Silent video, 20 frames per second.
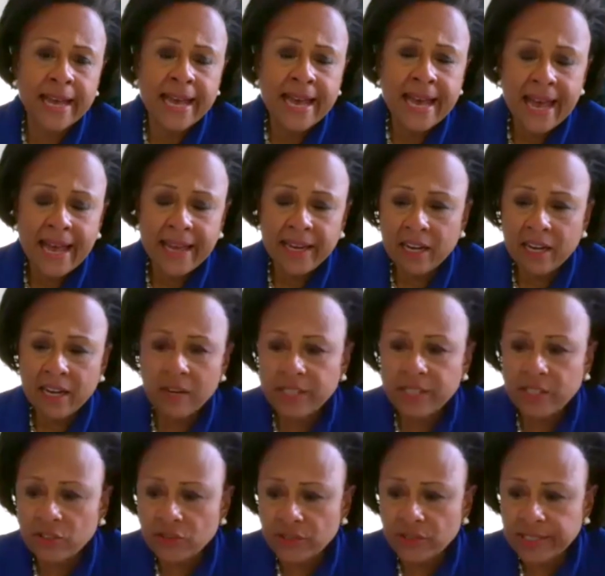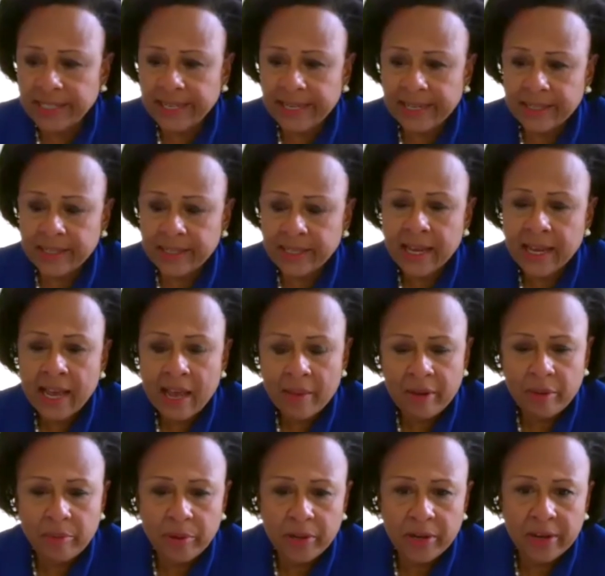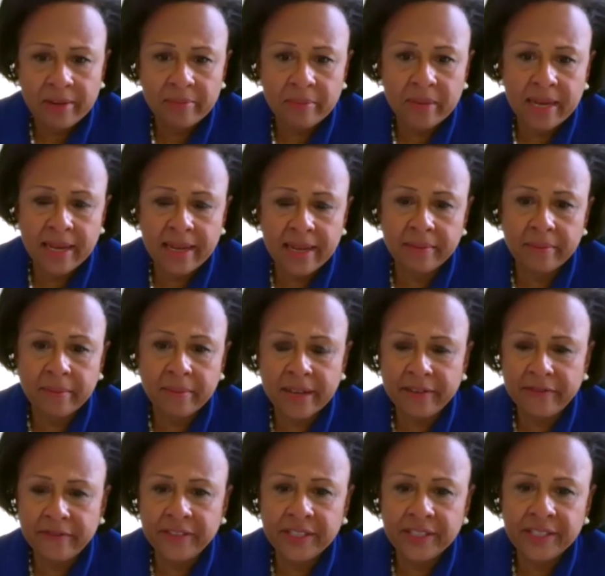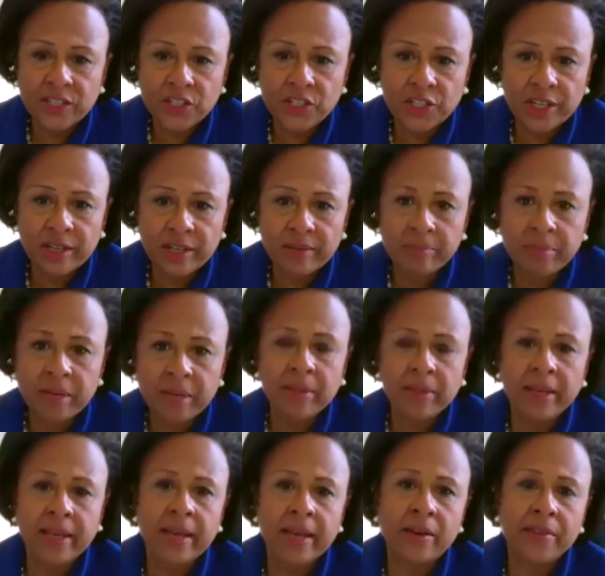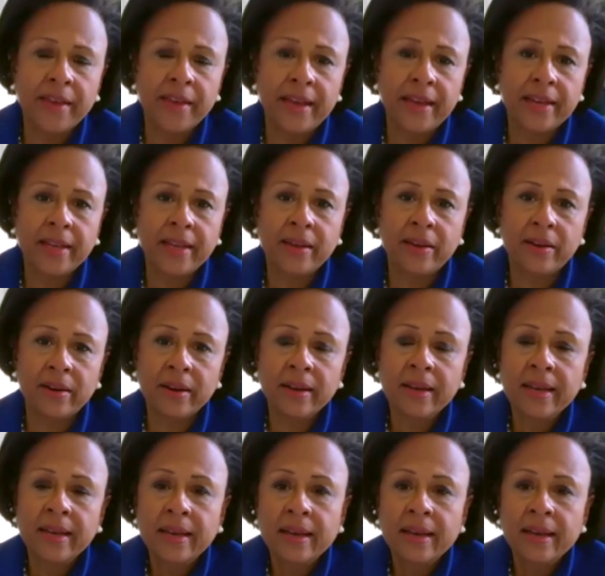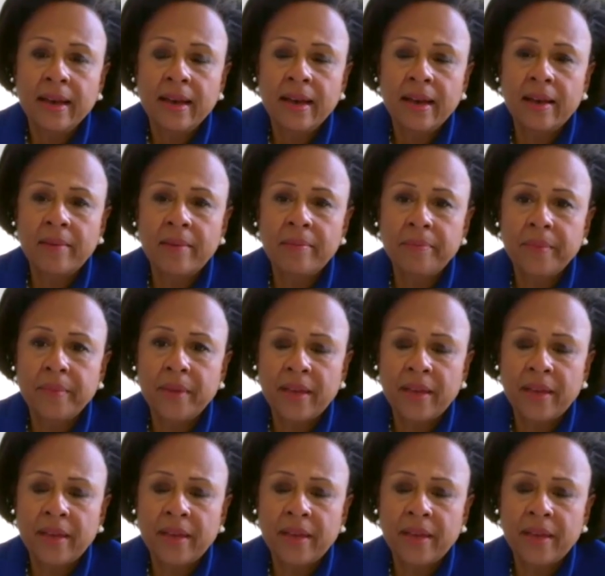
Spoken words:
And what's interesting is, I'm going to put on my physician public health hat here. Sure.